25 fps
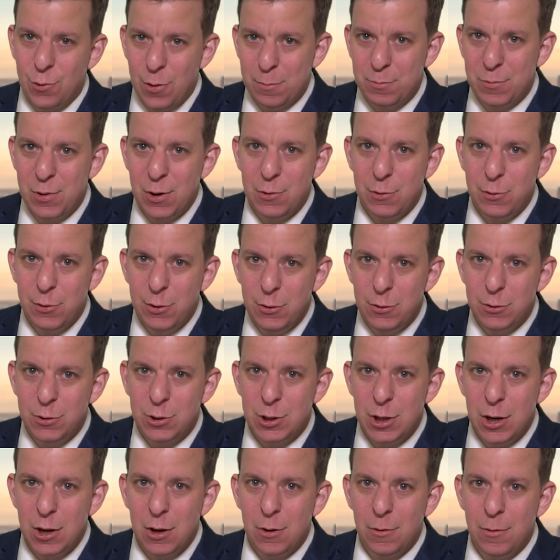crypto news
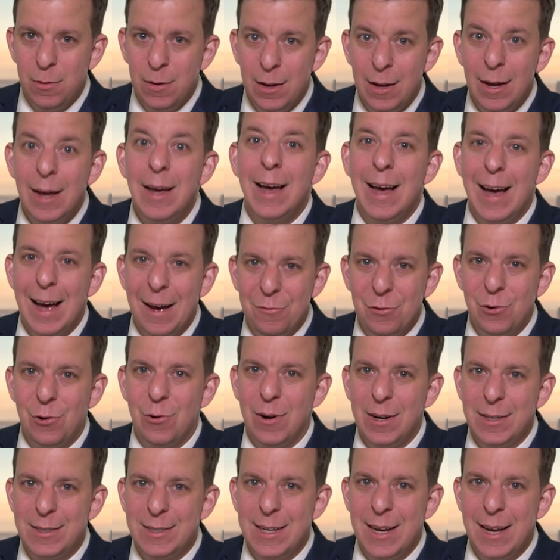show. Have a great